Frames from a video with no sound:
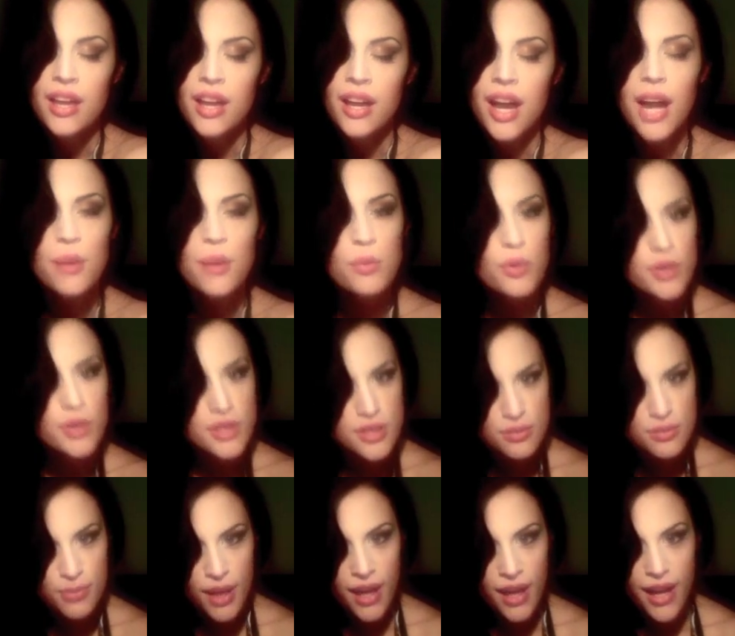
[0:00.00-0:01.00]
I'm going to do
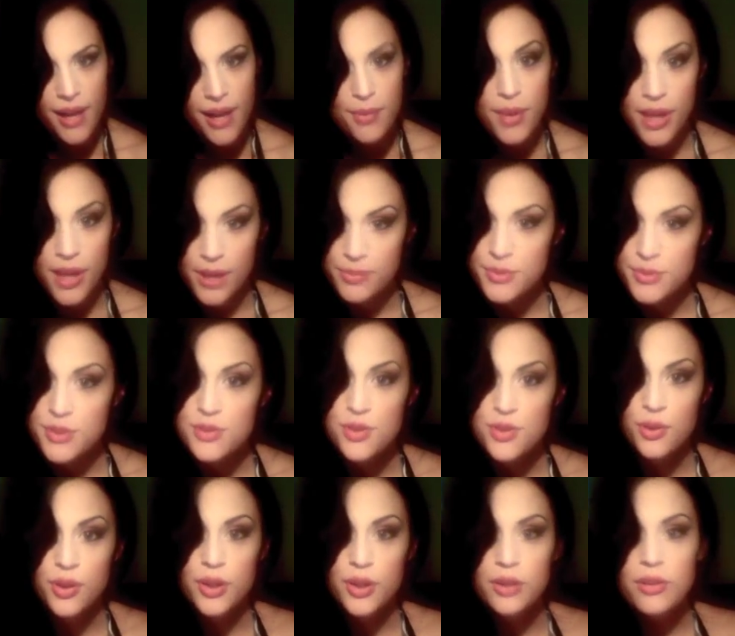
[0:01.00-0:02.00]
my eye makeup
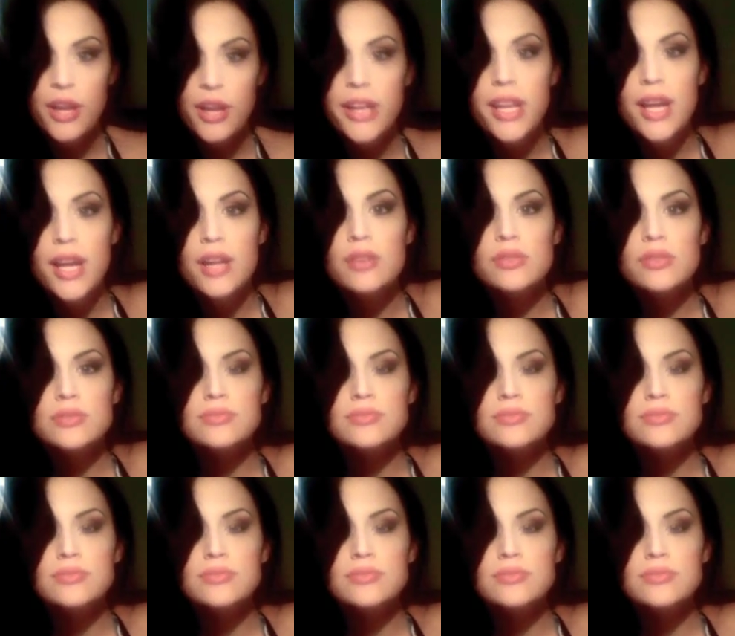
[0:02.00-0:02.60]
tutorial right now,